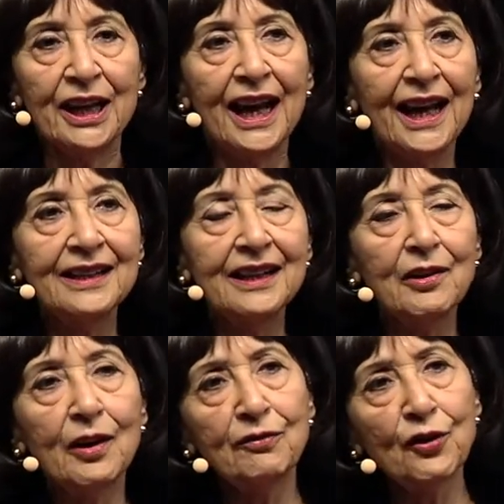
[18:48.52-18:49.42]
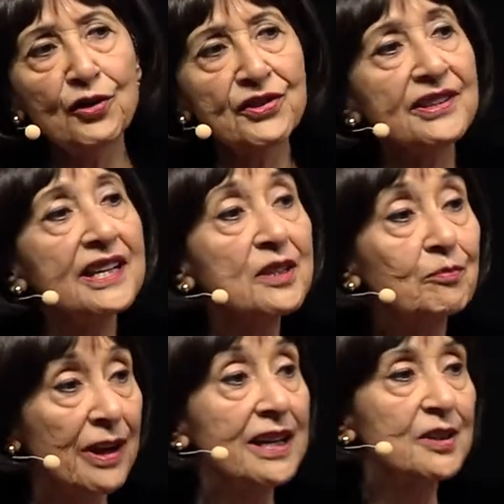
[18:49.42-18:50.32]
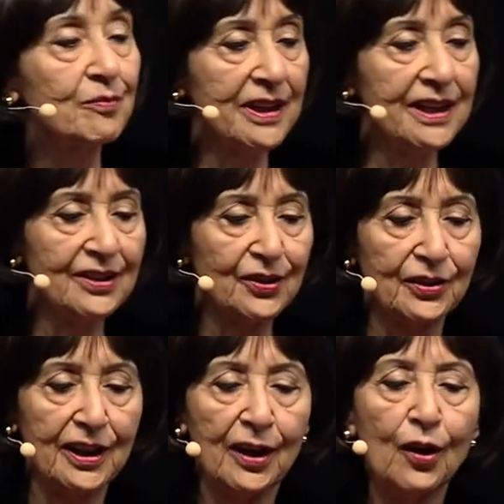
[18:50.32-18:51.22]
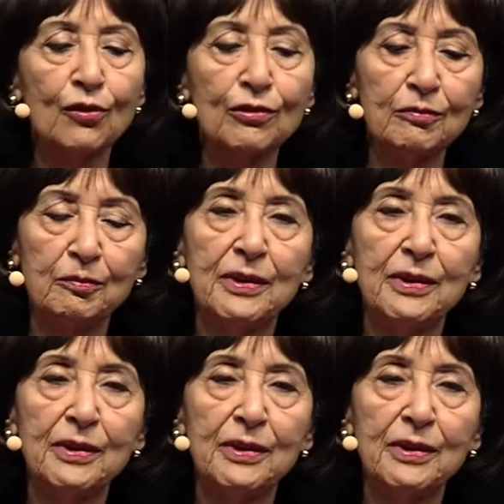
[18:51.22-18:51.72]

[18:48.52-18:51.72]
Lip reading: And of course, this brings me to the whole